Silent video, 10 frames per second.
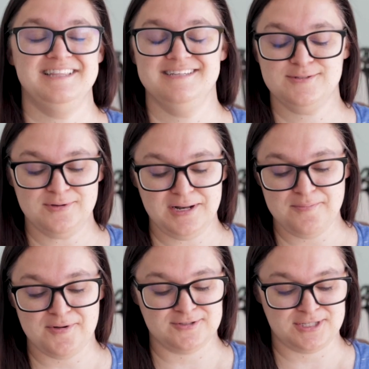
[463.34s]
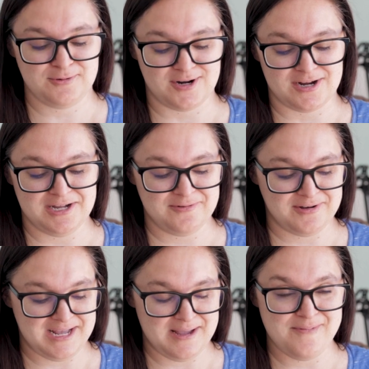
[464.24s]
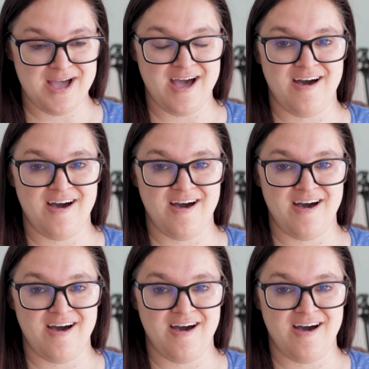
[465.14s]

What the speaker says: This one I mostly work on when I'm